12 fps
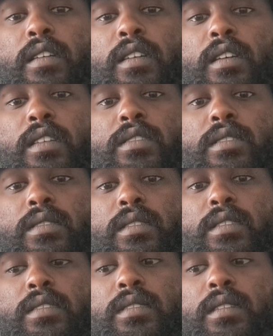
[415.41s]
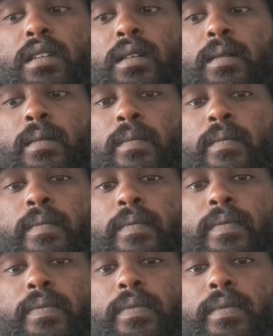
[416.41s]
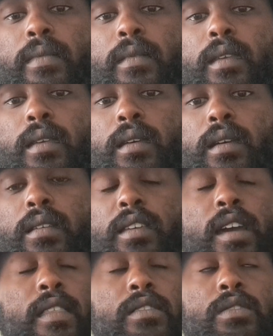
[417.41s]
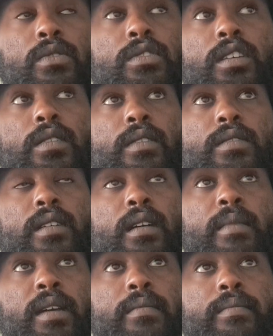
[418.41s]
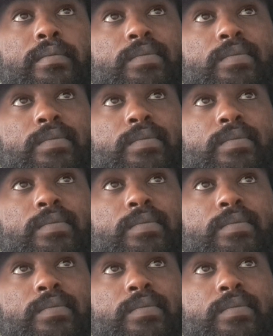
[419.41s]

Yeah, there's no secrets there, man.